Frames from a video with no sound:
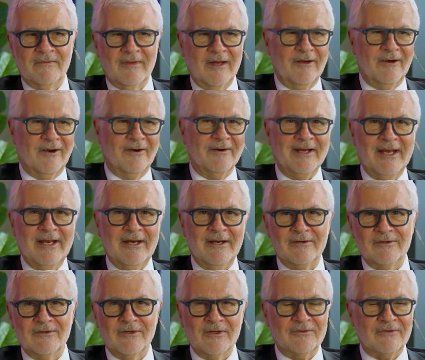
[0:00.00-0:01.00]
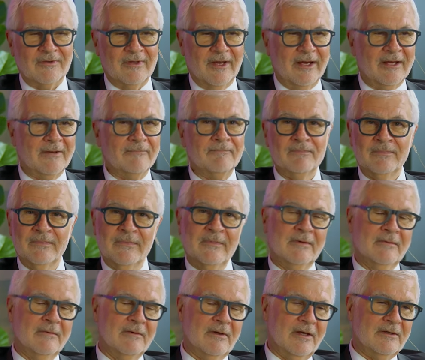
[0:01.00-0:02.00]
they are needed, just like
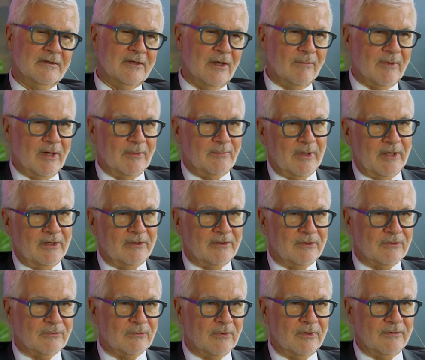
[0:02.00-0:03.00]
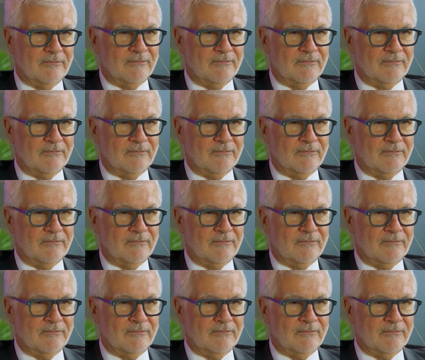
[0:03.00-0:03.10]
I tell my patients, well,